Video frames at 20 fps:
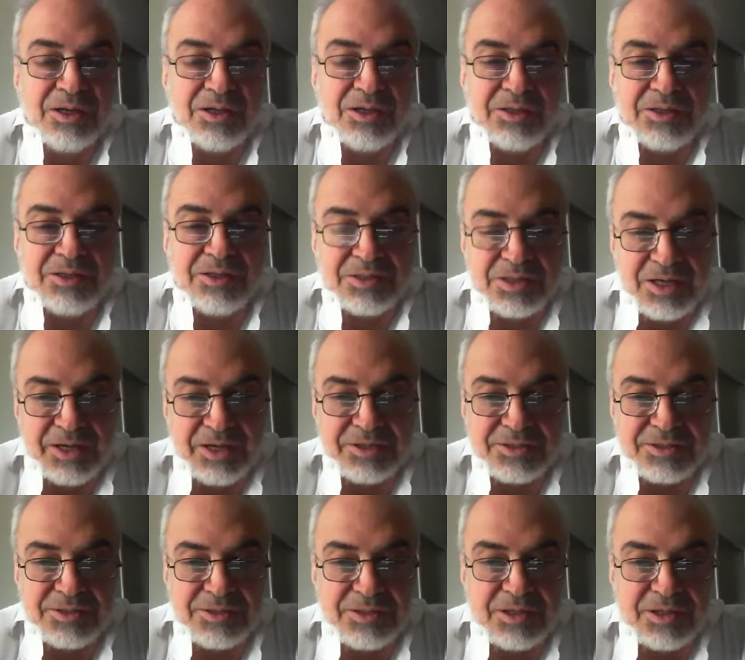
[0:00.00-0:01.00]

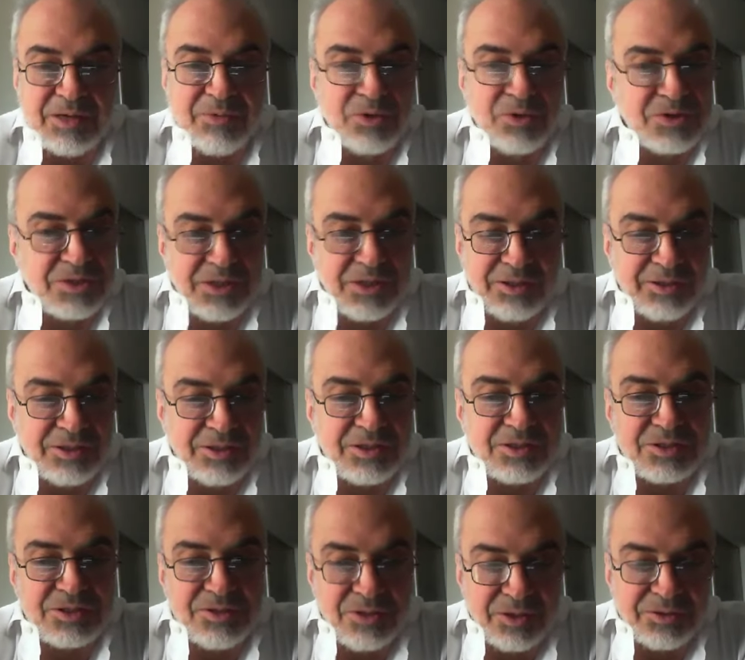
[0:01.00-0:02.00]
discussed. I'm not saying that
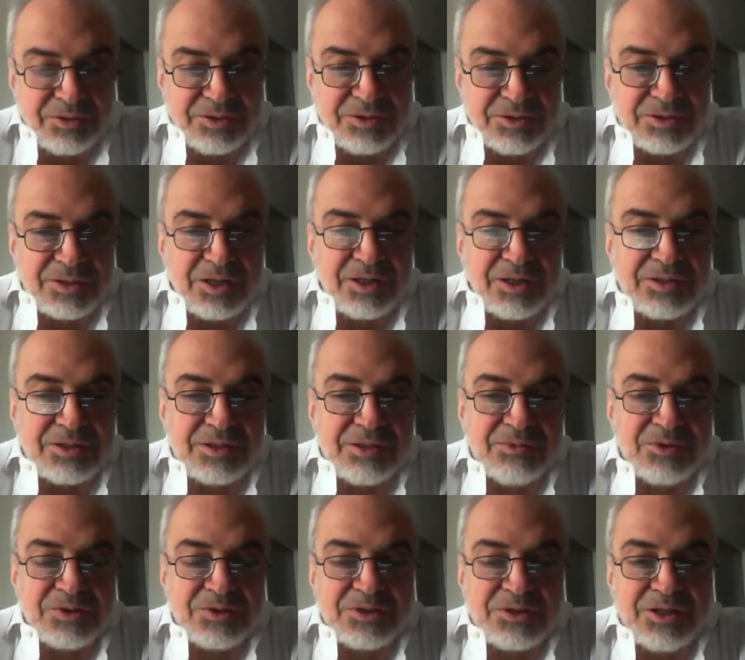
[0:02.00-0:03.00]
it's not discussed. I'm
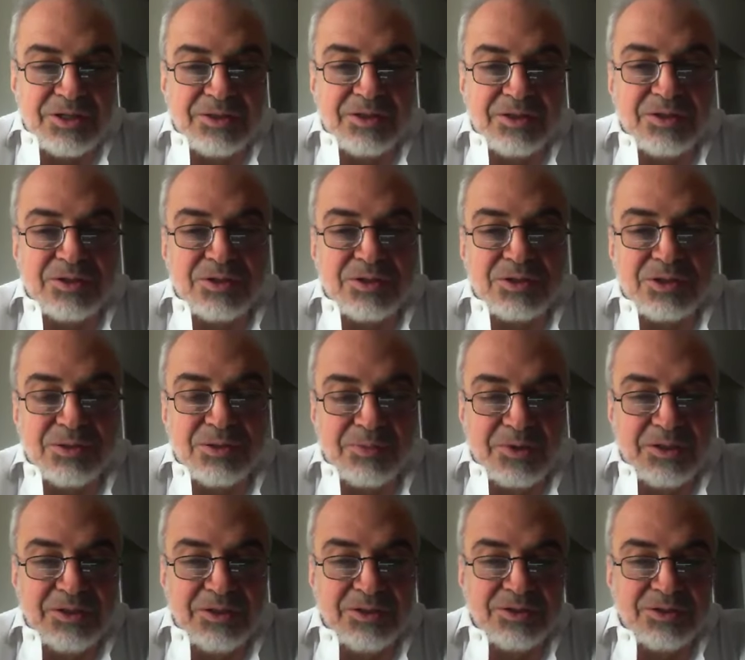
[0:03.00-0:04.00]
not saying that the
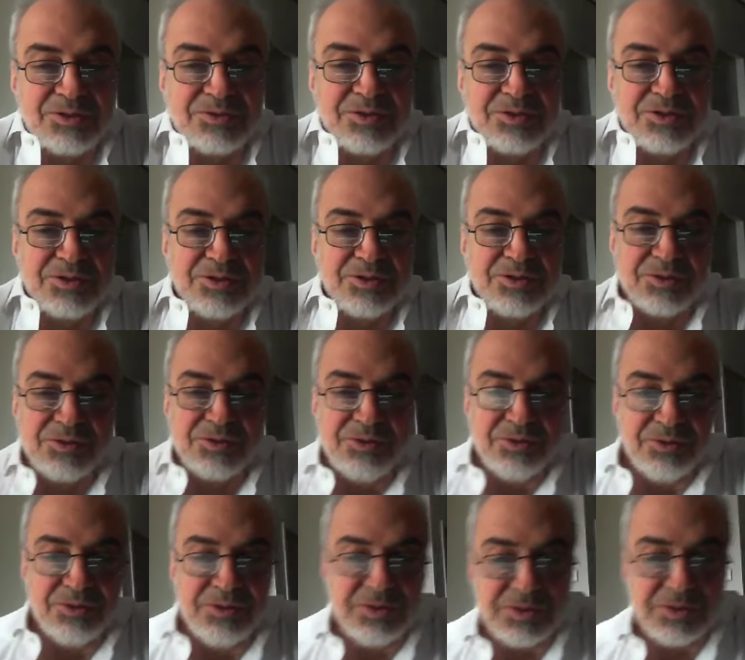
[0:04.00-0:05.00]
shipping industry is not
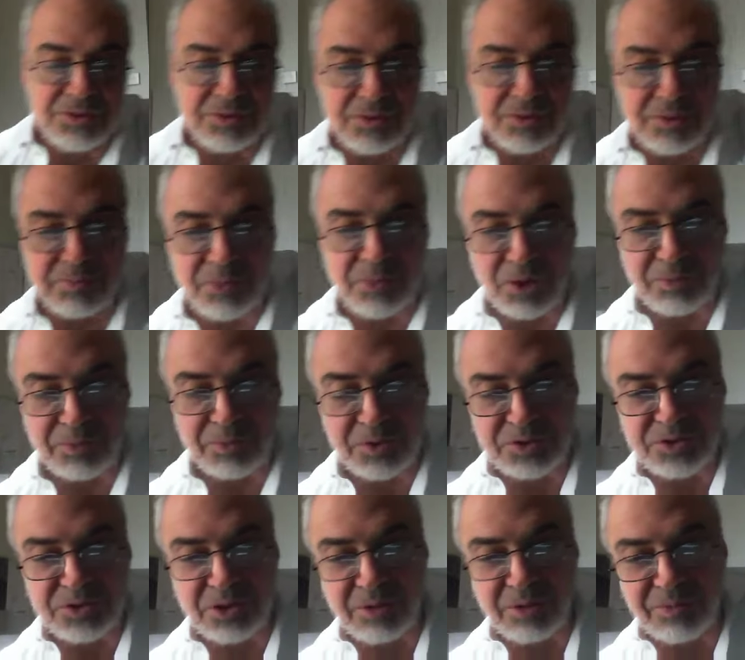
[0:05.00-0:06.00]
doing its proper
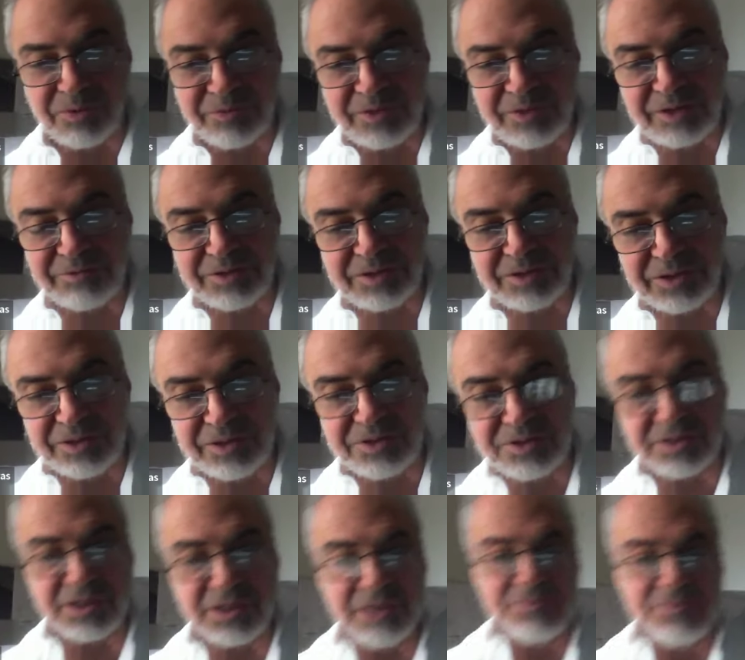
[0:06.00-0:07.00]
job of
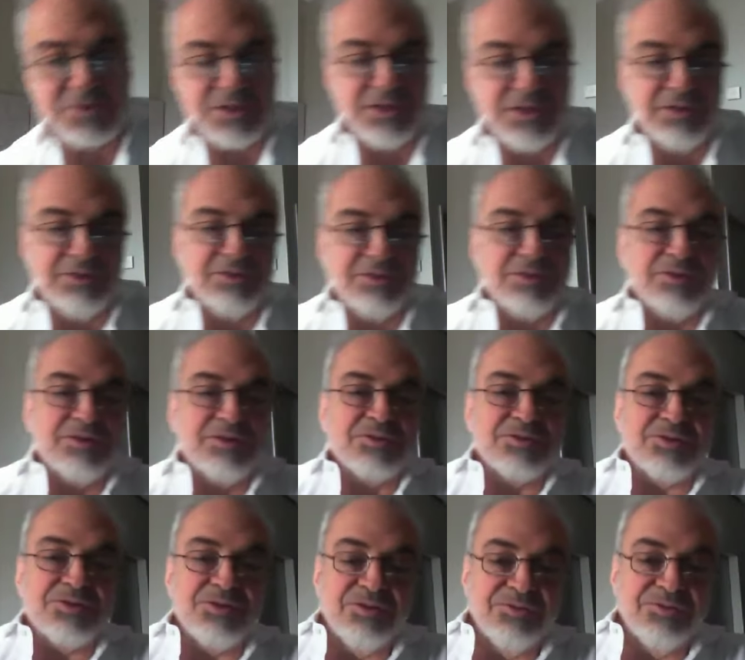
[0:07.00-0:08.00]
navigation. I'm saying that the
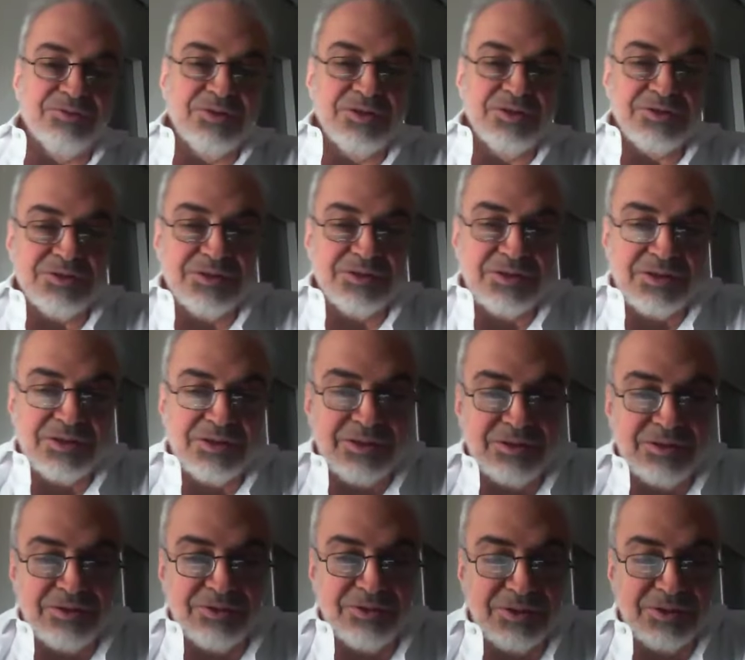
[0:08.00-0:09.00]
software isn't
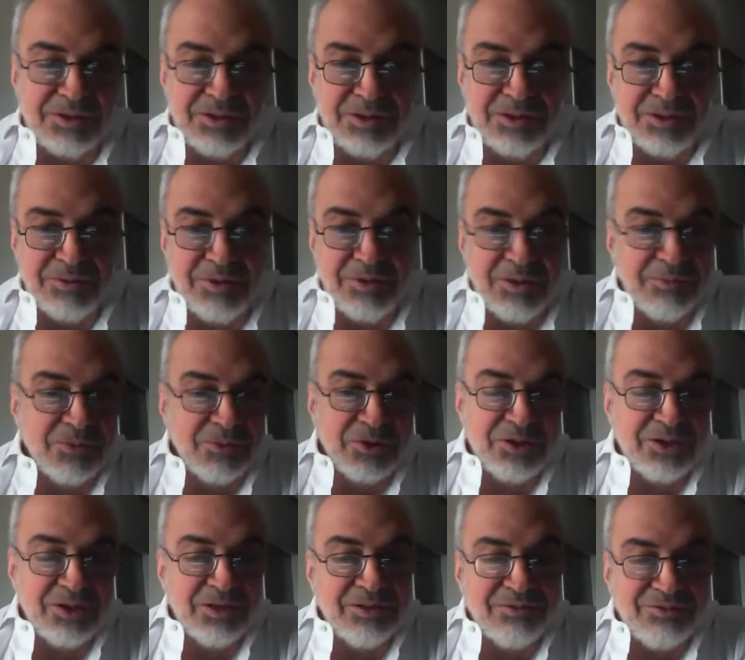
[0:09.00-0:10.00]
doing
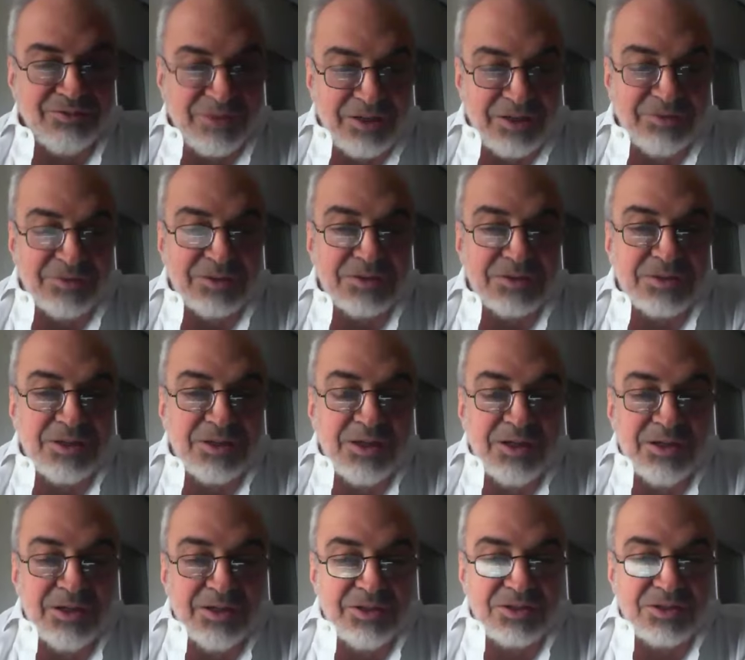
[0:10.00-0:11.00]
anybody any favors.
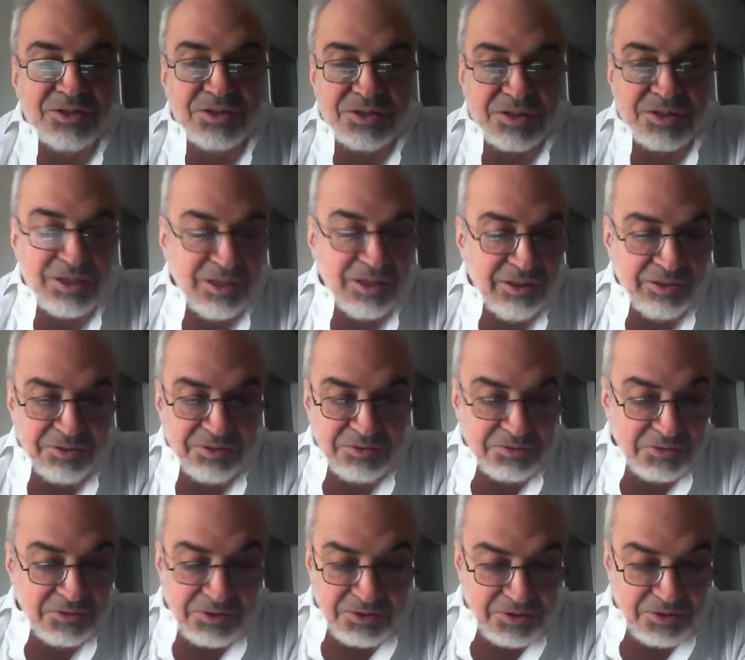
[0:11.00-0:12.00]
It's just telling
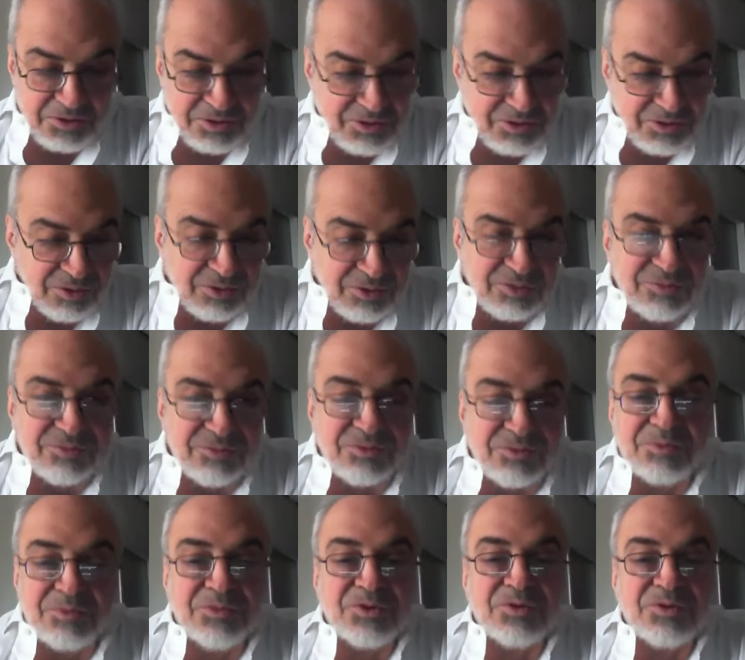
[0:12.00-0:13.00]
you that there's a
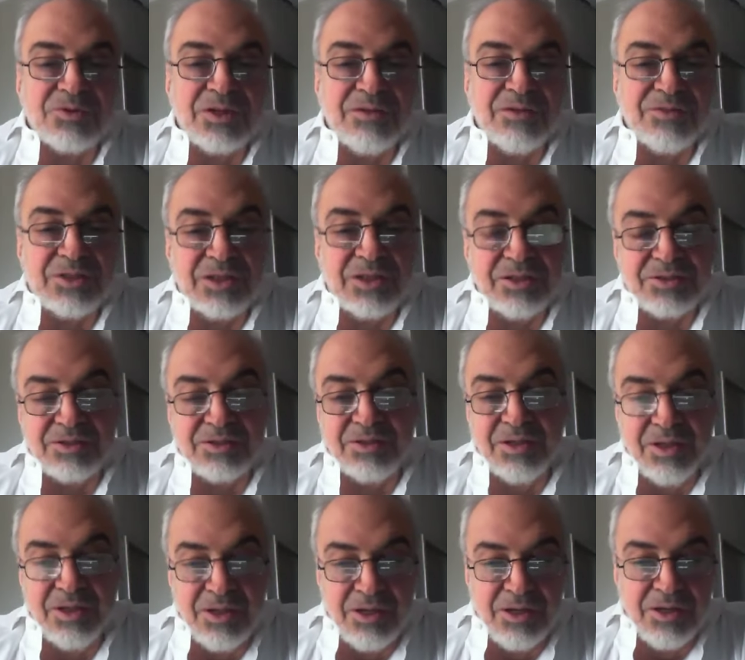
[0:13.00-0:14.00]
non-conformance of navigation
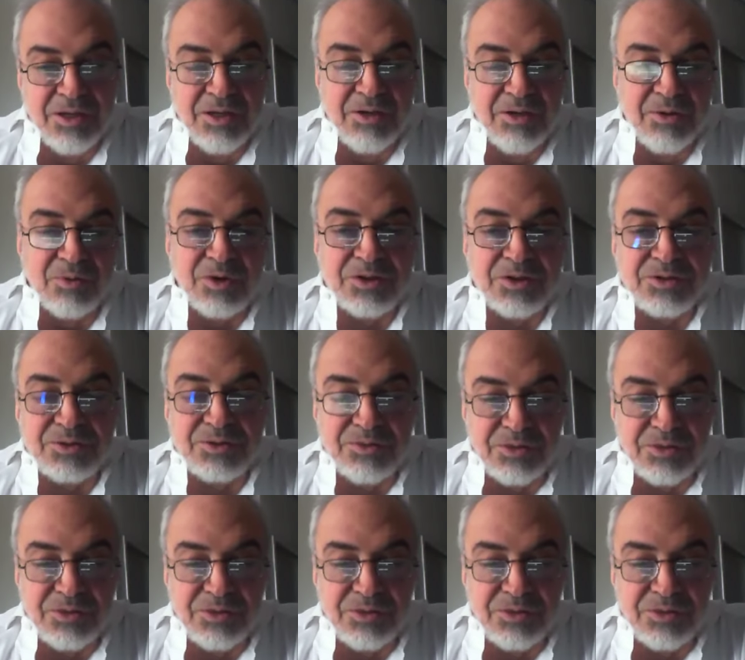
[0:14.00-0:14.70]
once you